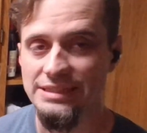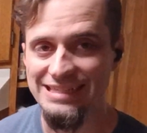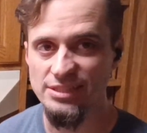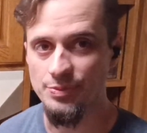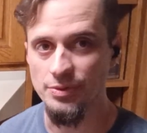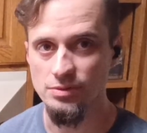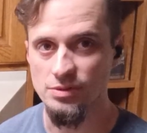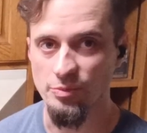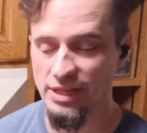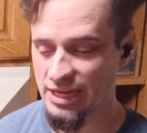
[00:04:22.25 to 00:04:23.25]
teaspoons
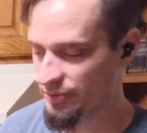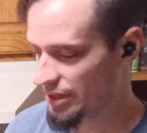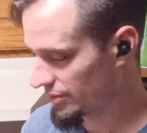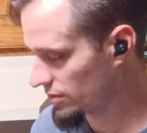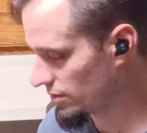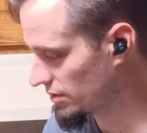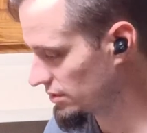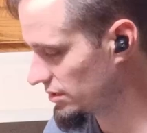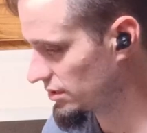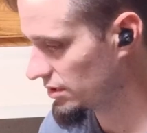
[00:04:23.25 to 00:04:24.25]
of black
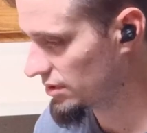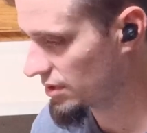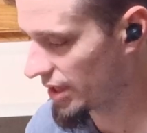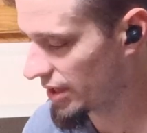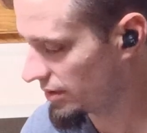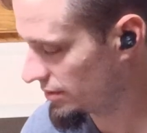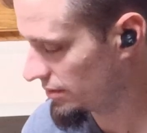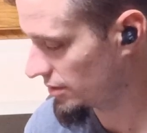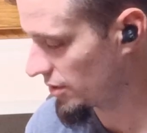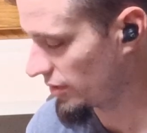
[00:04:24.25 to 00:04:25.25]
peppercorns. I
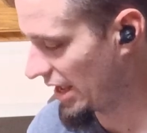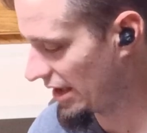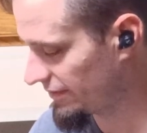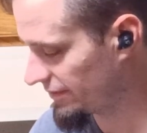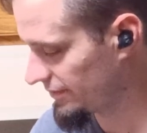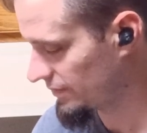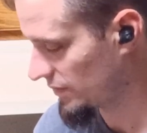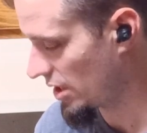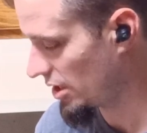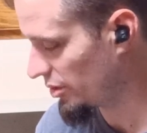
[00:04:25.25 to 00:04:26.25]
don't have
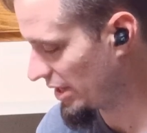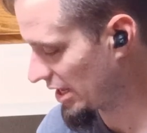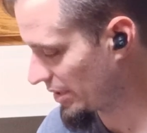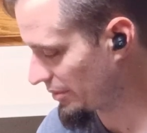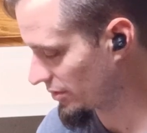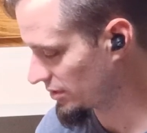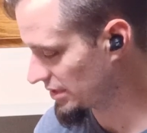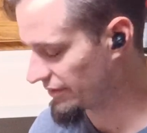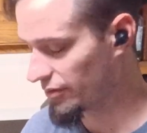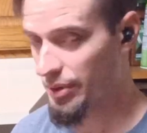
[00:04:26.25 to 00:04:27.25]
all black peppercorns. I
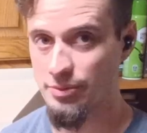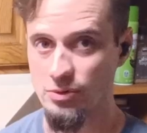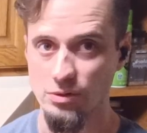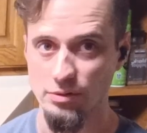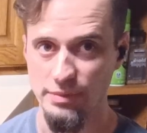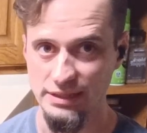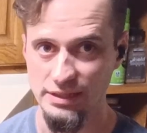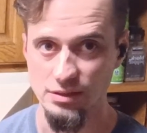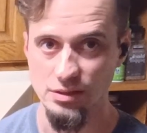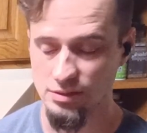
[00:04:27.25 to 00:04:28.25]
have a peppercorn
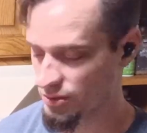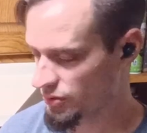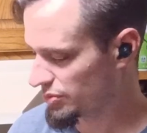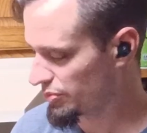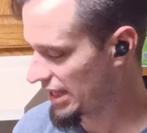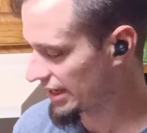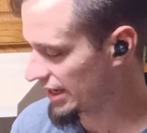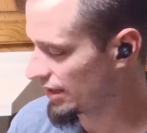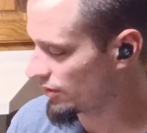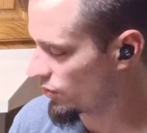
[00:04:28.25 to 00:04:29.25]
medley, so it's black
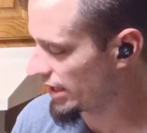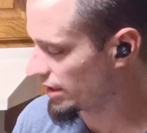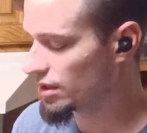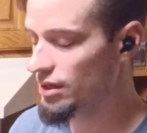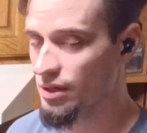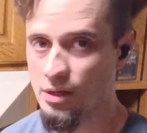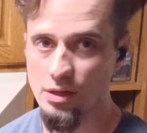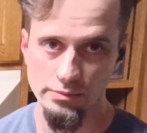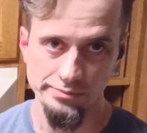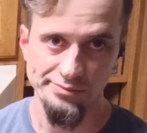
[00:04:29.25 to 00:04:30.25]
and white.
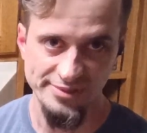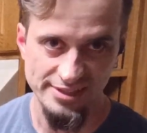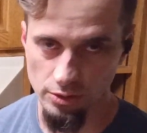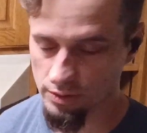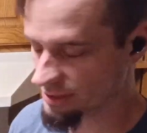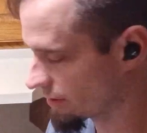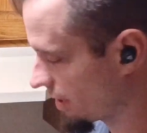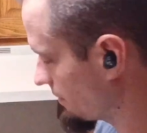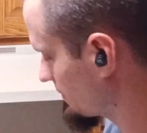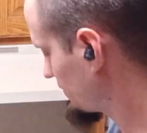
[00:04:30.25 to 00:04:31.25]
Still works
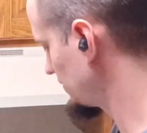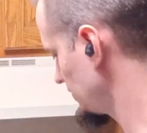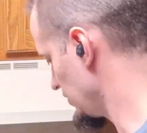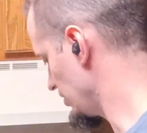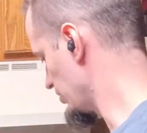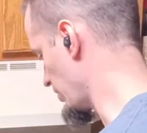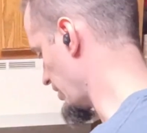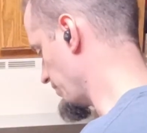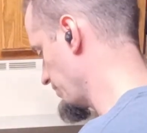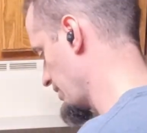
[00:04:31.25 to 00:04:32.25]
great. You just want to